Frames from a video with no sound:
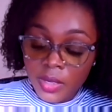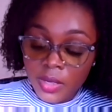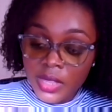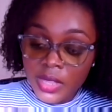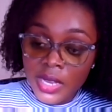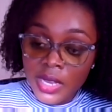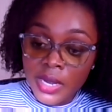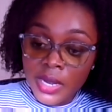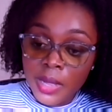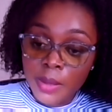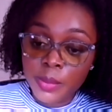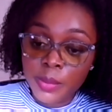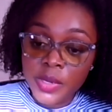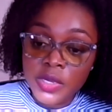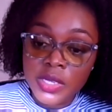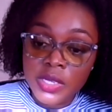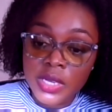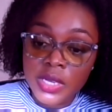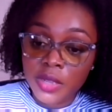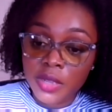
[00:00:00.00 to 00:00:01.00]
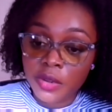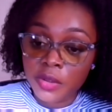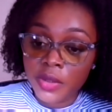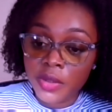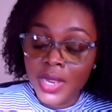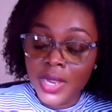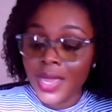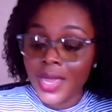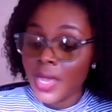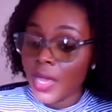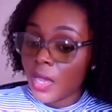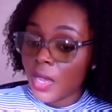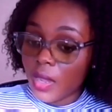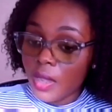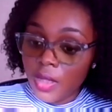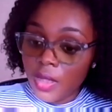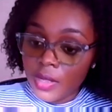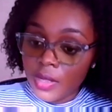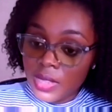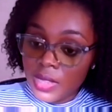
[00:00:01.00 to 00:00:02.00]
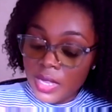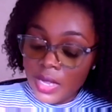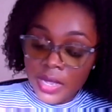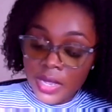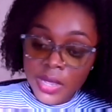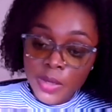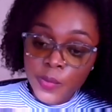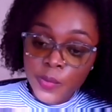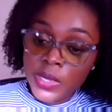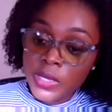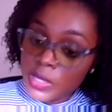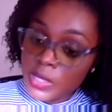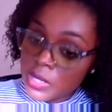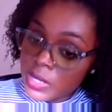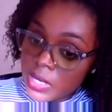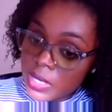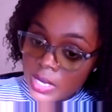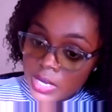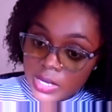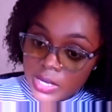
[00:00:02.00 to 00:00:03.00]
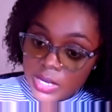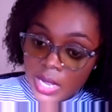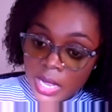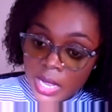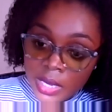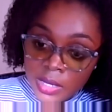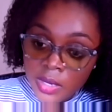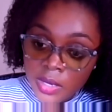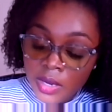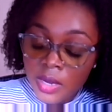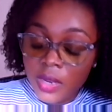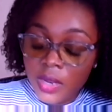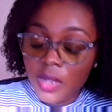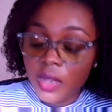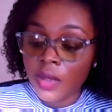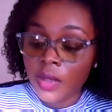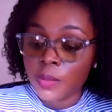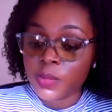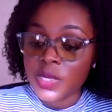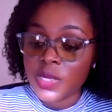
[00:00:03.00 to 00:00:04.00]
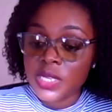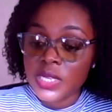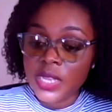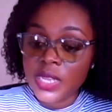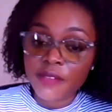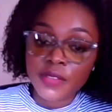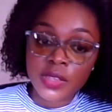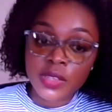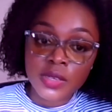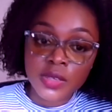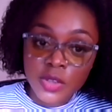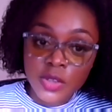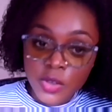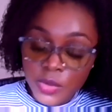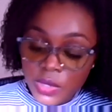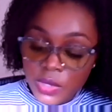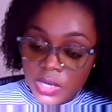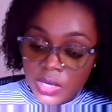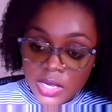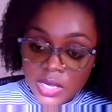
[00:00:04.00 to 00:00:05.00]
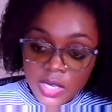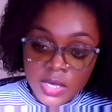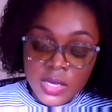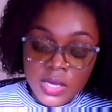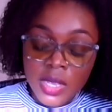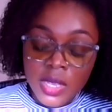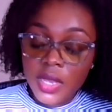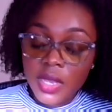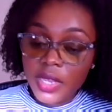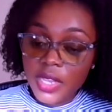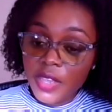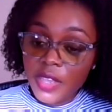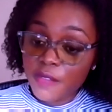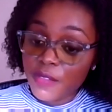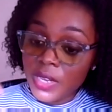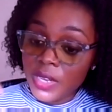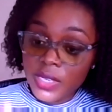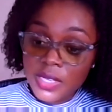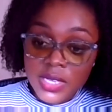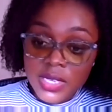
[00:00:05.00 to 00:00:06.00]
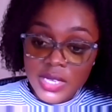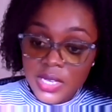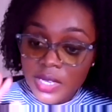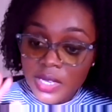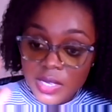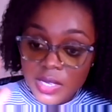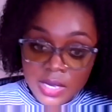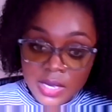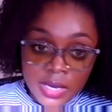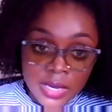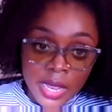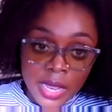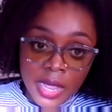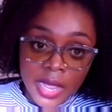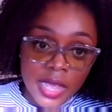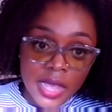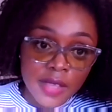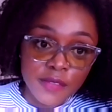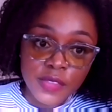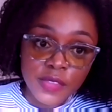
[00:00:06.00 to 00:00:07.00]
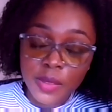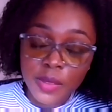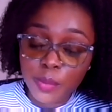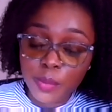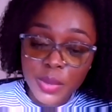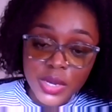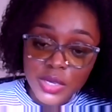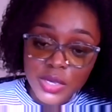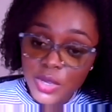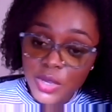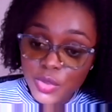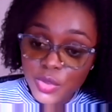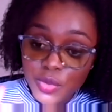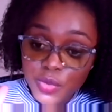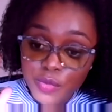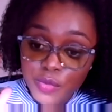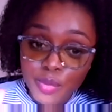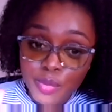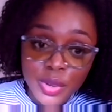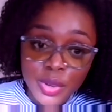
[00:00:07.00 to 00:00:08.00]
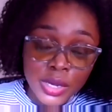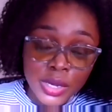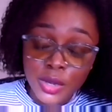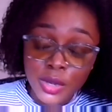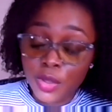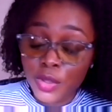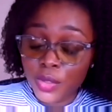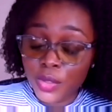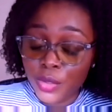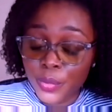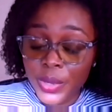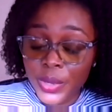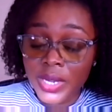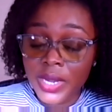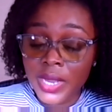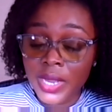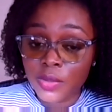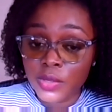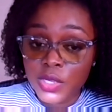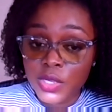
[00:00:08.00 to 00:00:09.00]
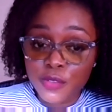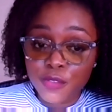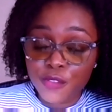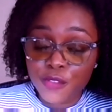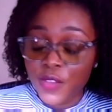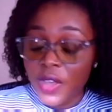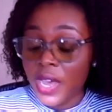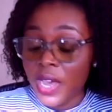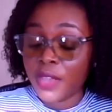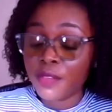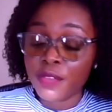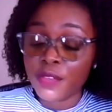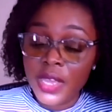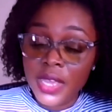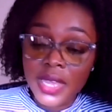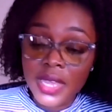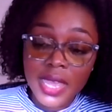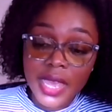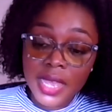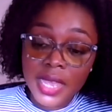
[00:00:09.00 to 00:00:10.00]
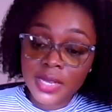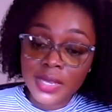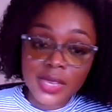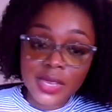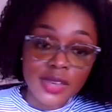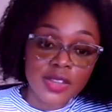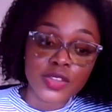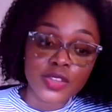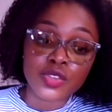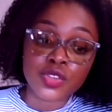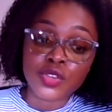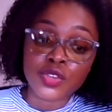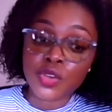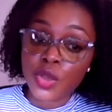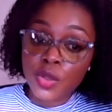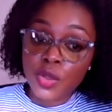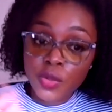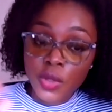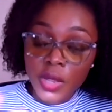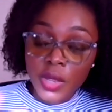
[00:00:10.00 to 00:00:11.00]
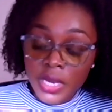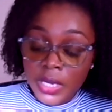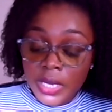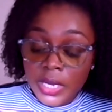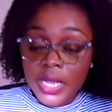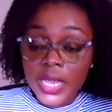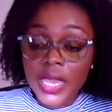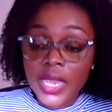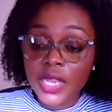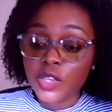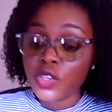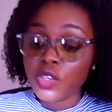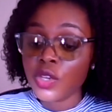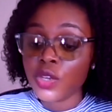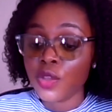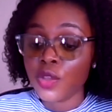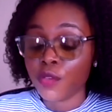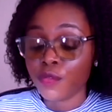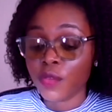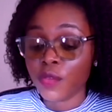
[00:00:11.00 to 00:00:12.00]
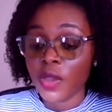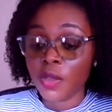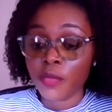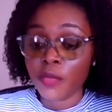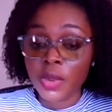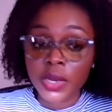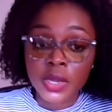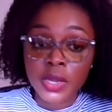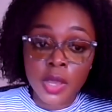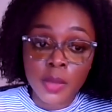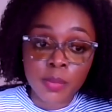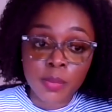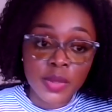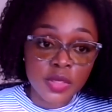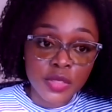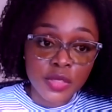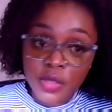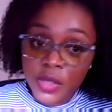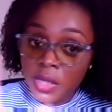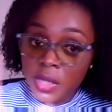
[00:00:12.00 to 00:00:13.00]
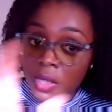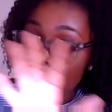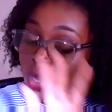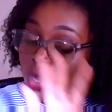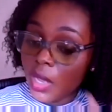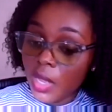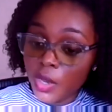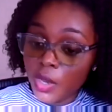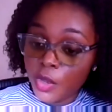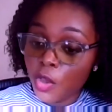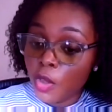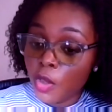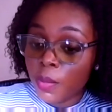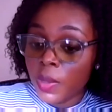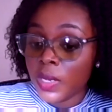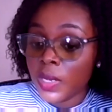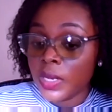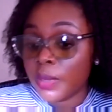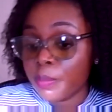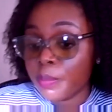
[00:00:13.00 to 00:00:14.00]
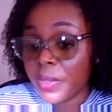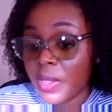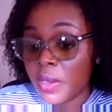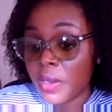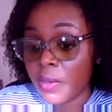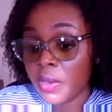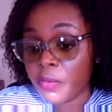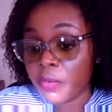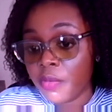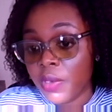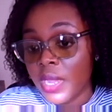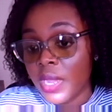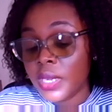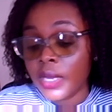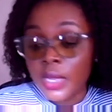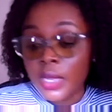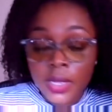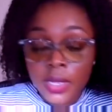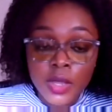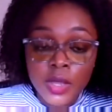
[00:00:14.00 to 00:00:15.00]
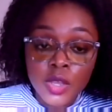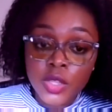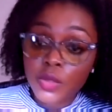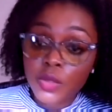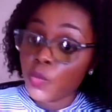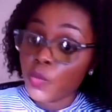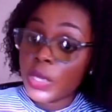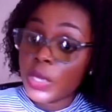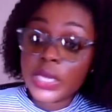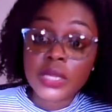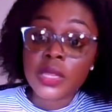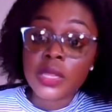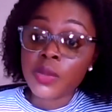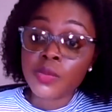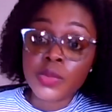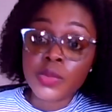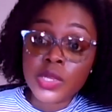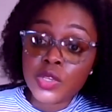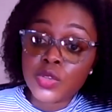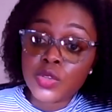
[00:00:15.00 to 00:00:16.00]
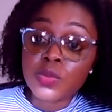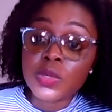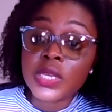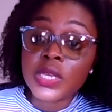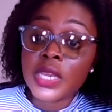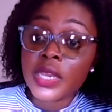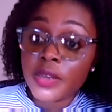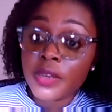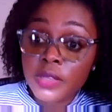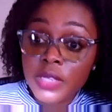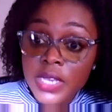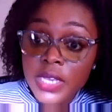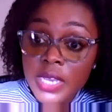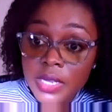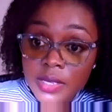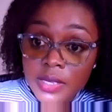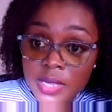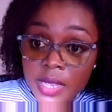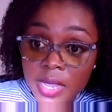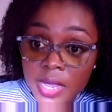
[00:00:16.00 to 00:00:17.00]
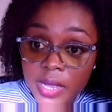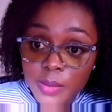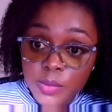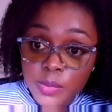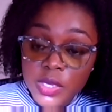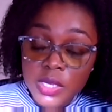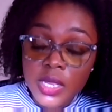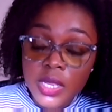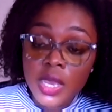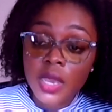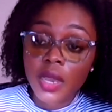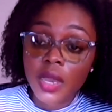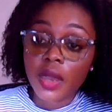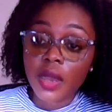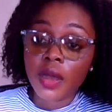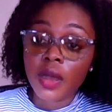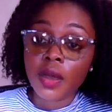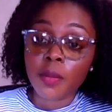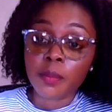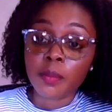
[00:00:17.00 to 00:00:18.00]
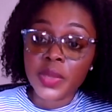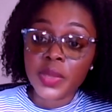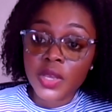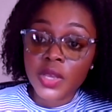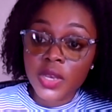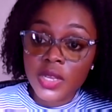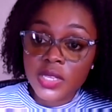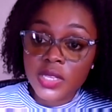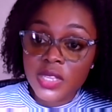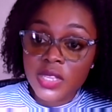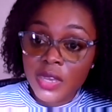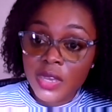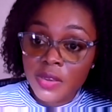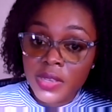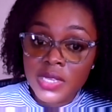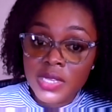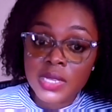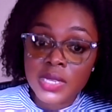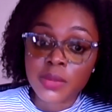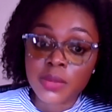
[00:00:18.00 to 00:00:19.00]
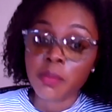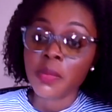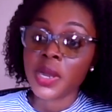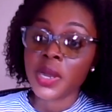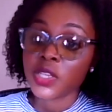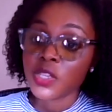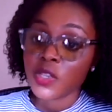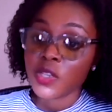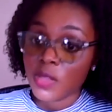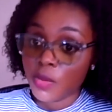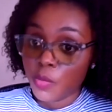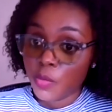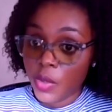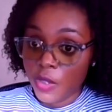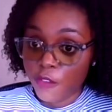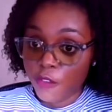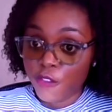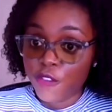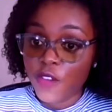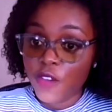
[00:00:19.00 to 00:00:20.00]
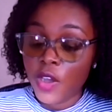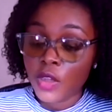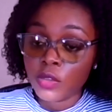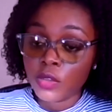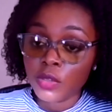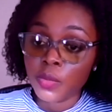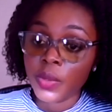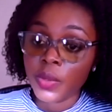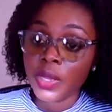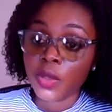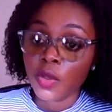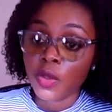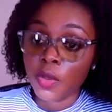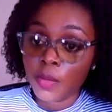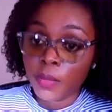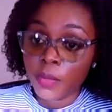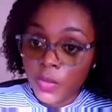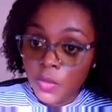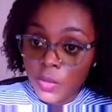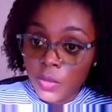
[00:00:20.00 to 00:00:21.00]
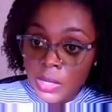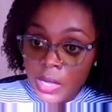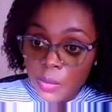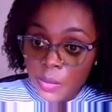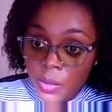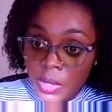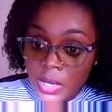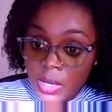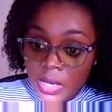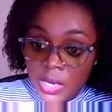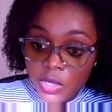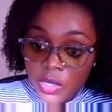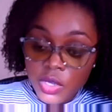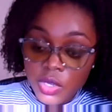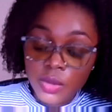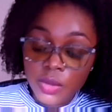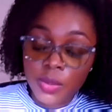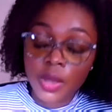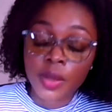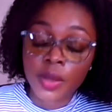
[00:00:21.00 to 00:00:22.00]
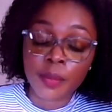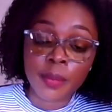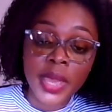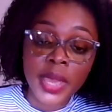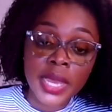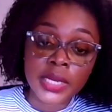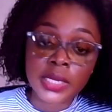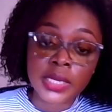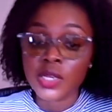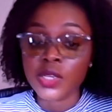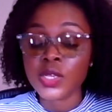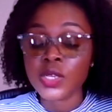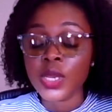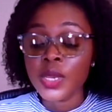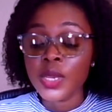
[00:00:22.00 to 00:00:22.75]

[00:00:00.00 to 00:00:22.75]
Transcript: their numbers are great. Their A1C is under 7, 6, even 6. And I have some patients who brought it all the way down to 5, and there is no indication of retinopathy, a normal appearing retina. We do yearly exams because there isn't much that we're following that we need to manage.